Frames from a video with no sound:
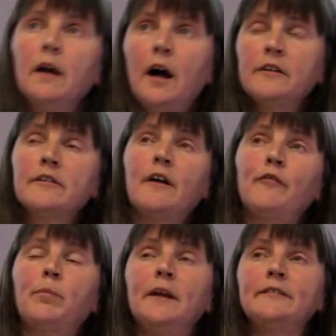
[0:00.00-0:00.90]

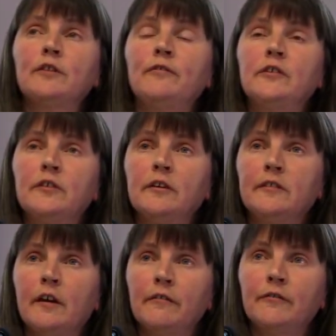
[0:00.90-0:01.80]
undercover police
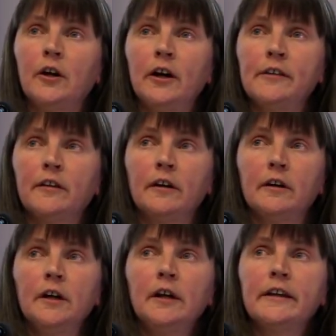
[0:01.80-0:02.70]
officers have
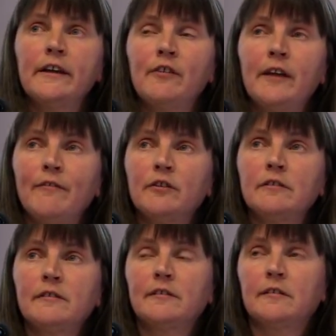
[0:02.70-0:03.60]
either given
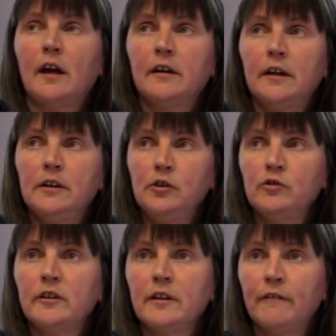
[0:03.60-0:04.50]
evidence
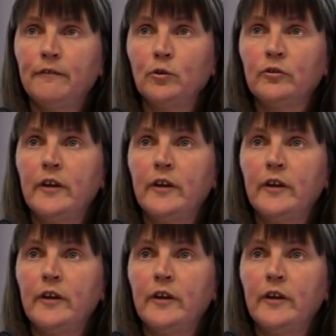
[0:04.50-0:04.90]
using their false